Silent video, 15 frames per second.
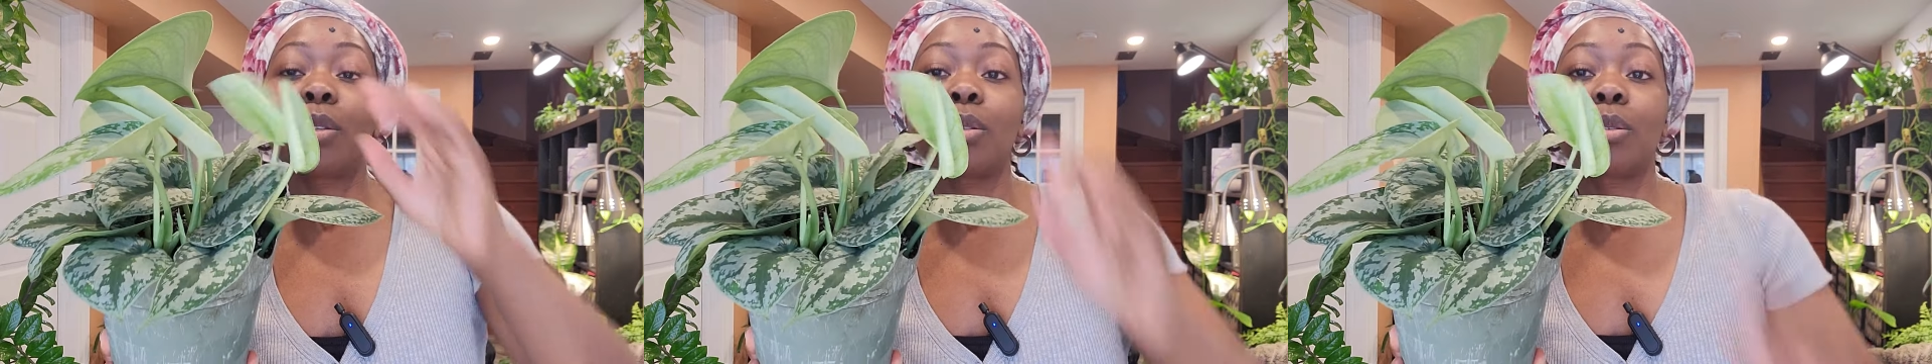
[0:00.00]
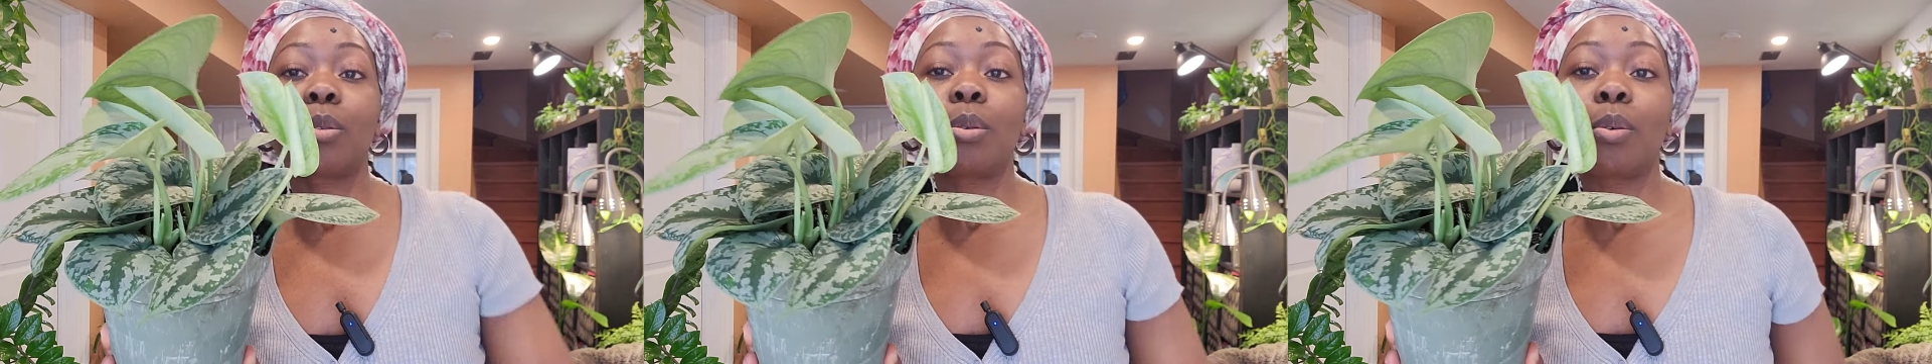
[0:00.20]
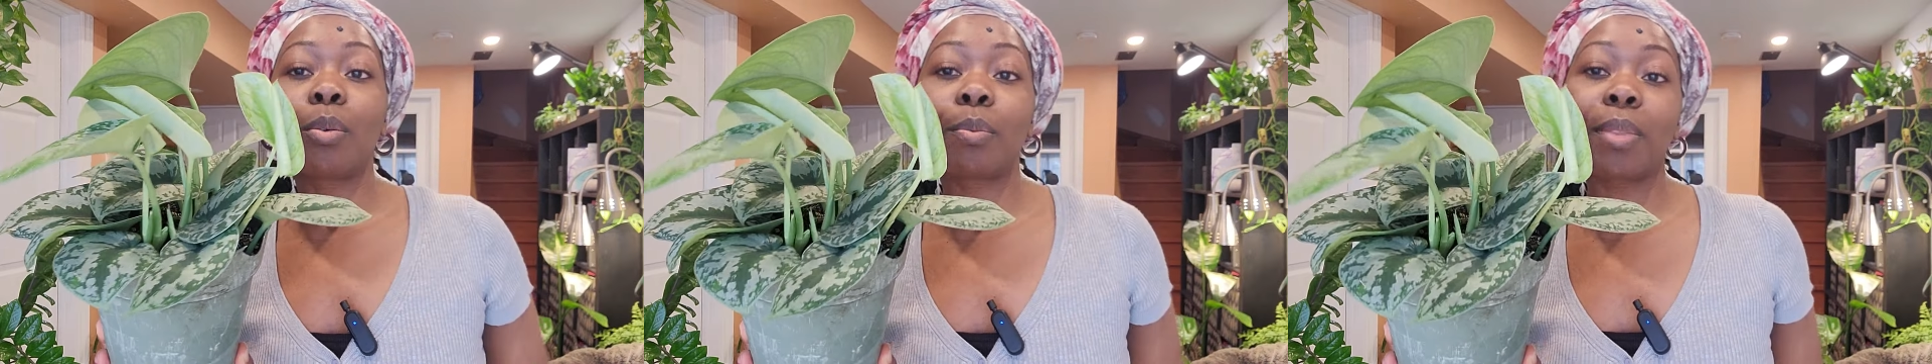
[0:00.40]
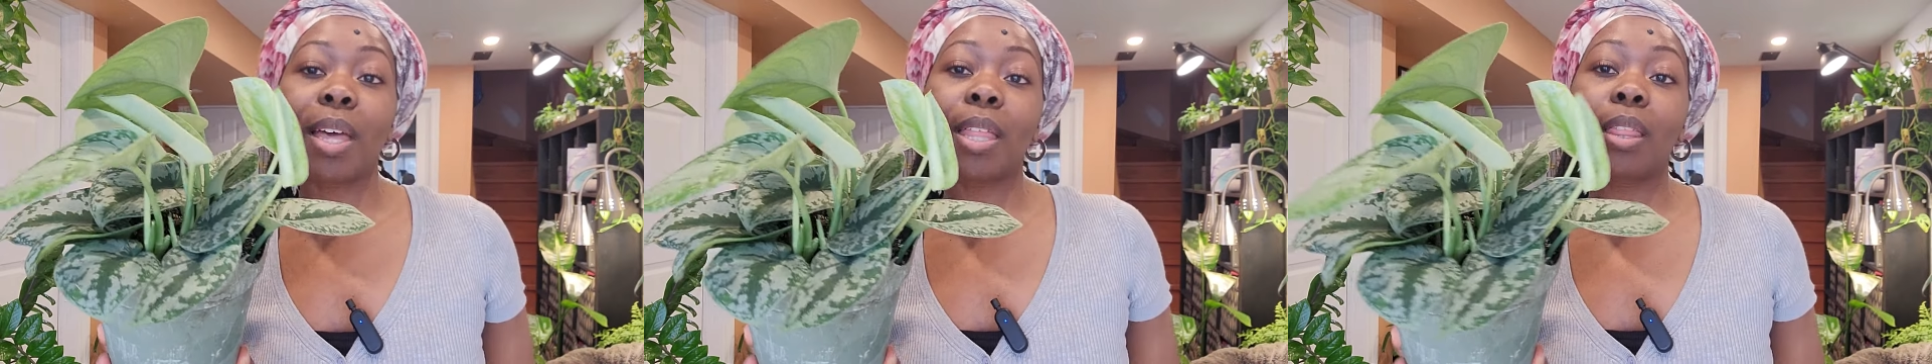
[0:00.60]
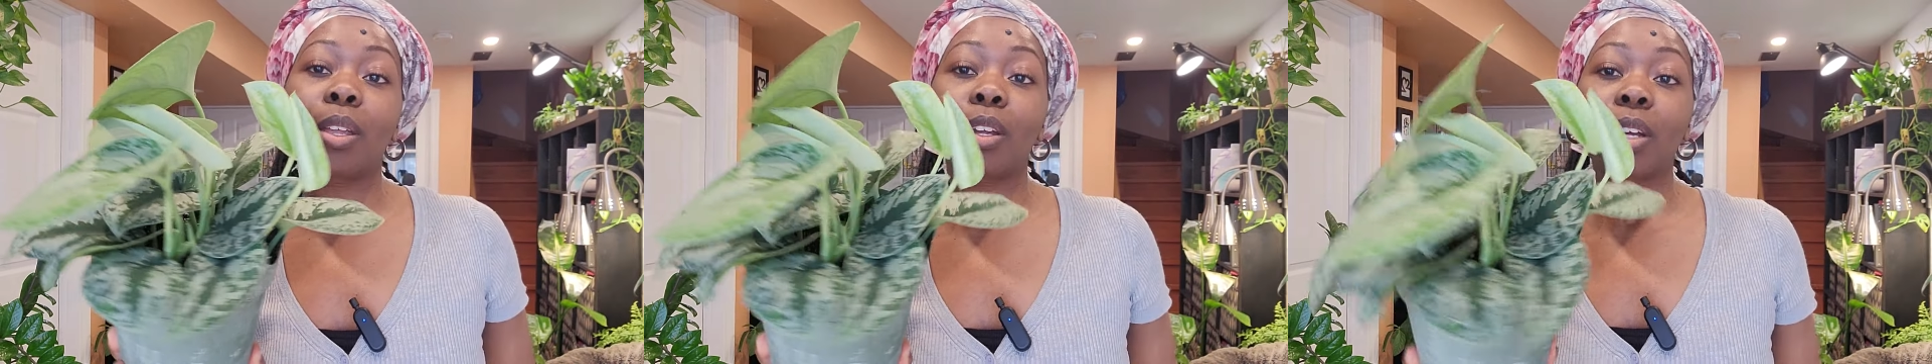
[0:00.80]
assume
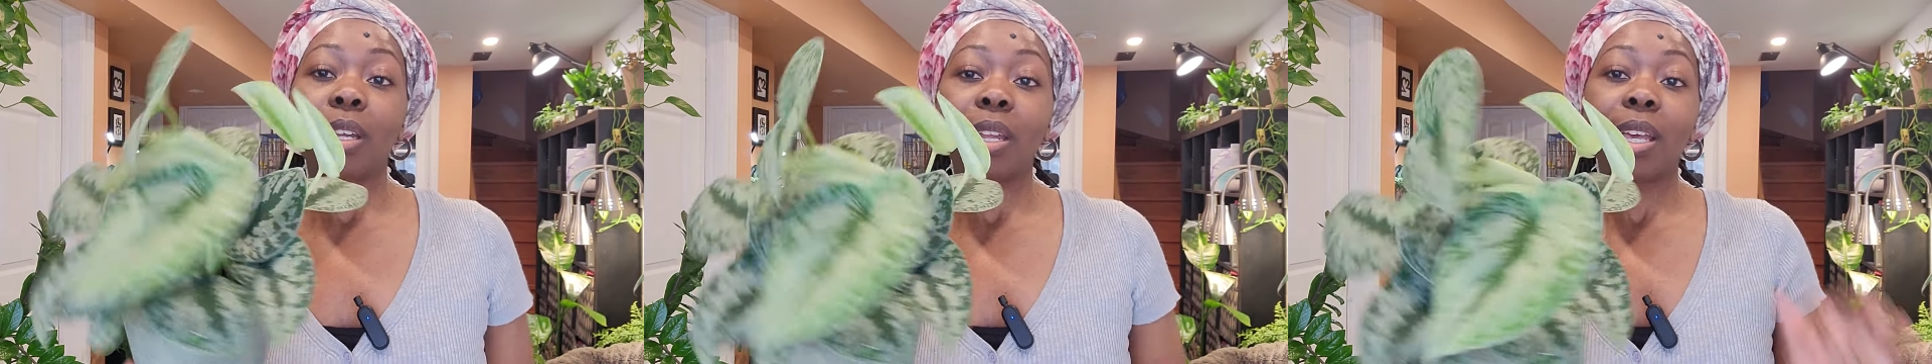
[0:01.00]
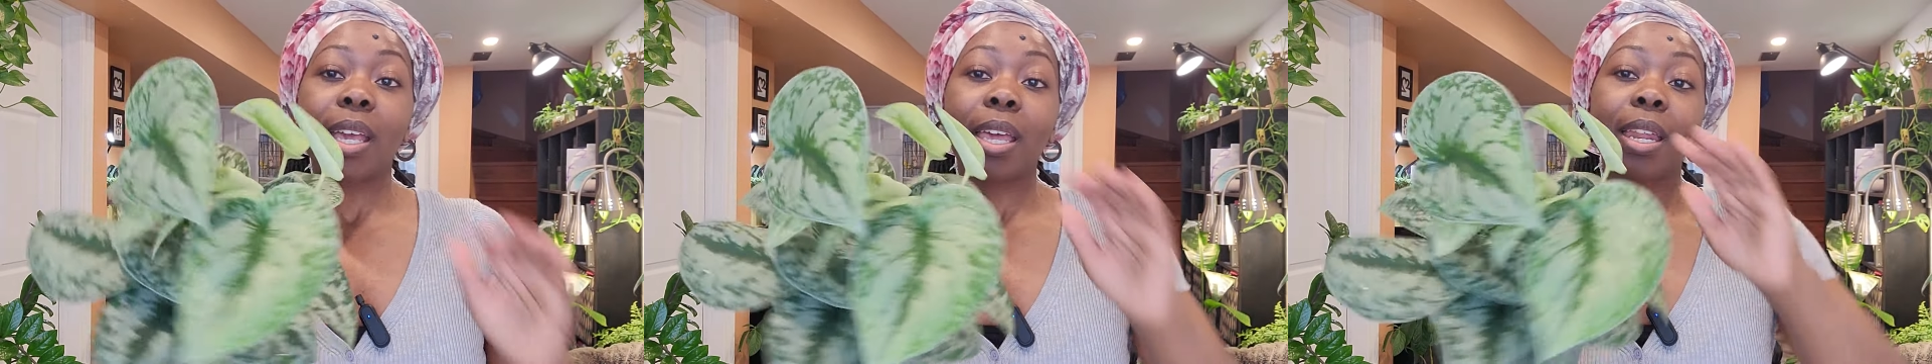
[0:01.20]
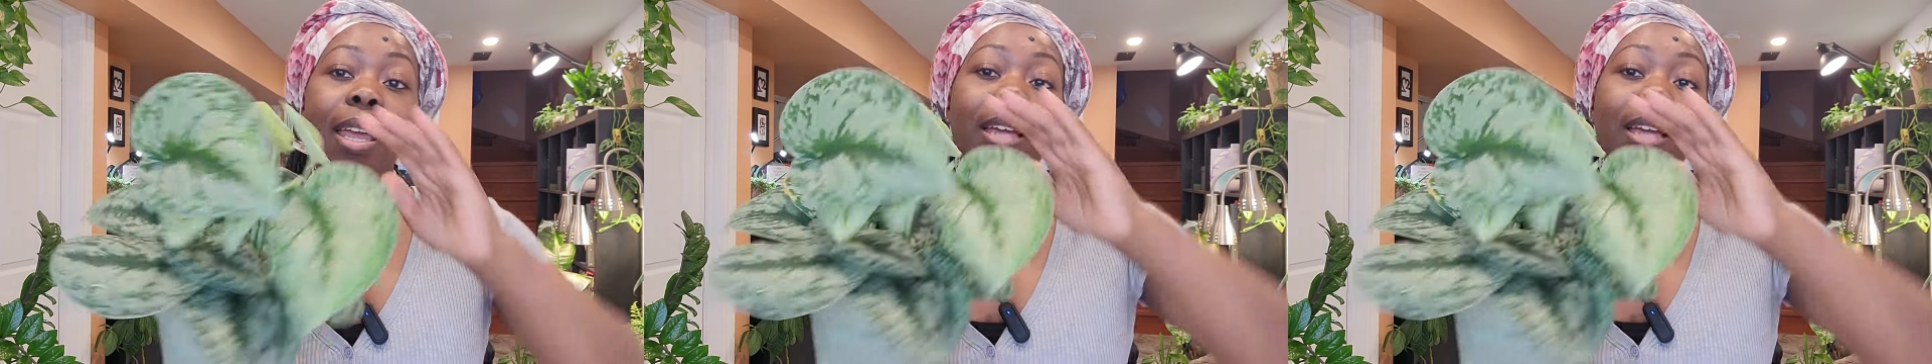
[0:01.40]
that they're gonna get